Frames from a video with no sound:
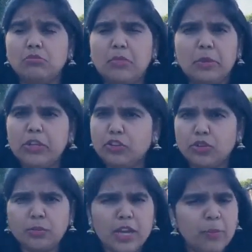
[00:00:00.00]
Maybe it
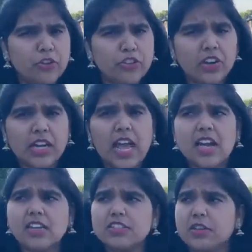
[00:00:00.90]
could be about your
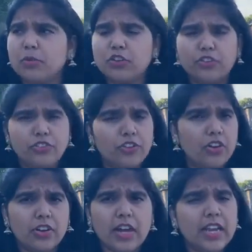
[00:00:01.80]
class, about
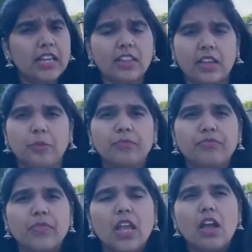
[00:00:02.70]
your anything.
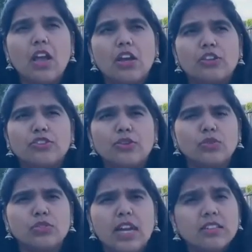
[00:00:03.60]

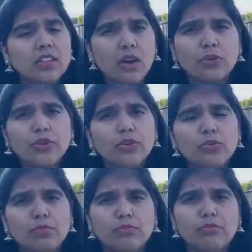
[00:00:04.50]
So that's how
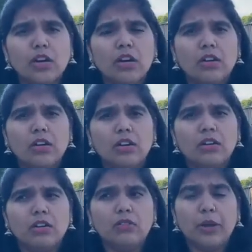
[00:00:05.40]
you
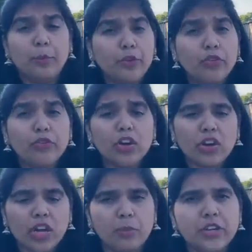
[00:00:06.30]
improve
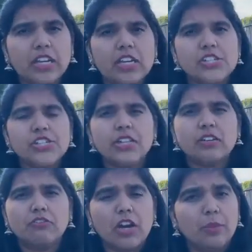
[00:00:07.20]
your
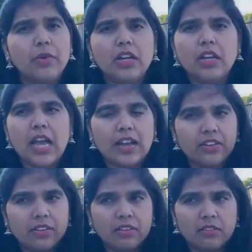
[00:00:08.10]
communication, verbal
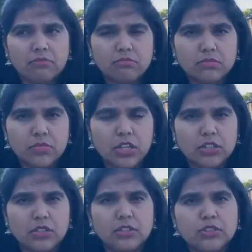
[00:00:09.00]
and
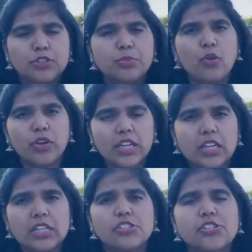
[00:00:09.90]
spoken
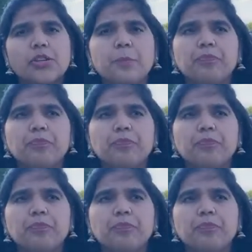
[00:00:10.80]
English.